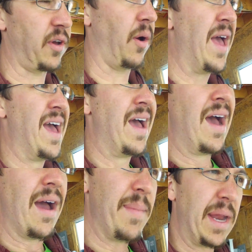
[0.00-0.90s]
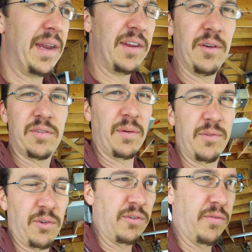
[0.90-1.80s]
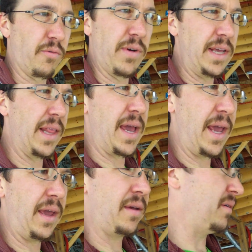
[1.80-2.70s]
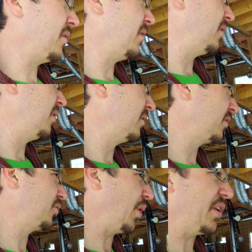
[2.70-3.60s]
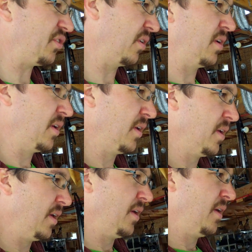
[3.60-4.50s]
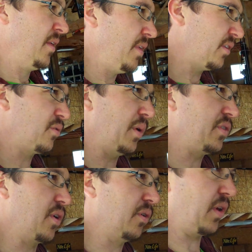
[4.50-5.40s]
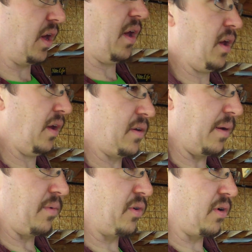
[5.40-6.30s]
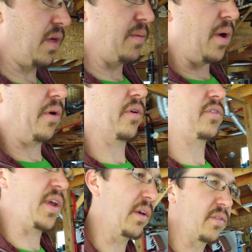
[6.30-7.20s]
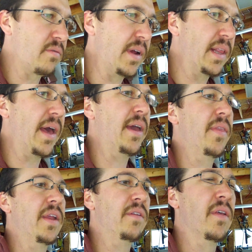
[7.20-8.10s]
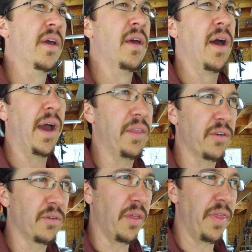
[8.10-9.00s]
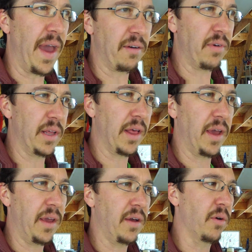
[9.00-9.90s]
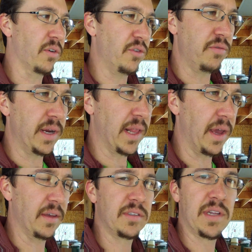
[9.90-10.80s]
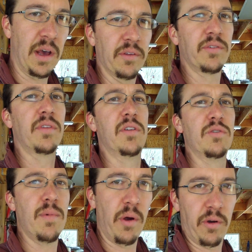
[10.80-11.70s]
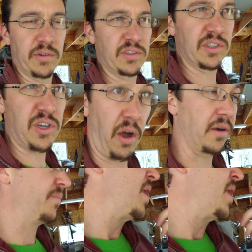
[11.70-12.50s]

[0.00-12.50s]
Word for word: So I may need to use some sort of a relay switch. This switch goes, hey, time to turn on the motors, tells the relay, and then either that relay or two relays tells the two motors to start.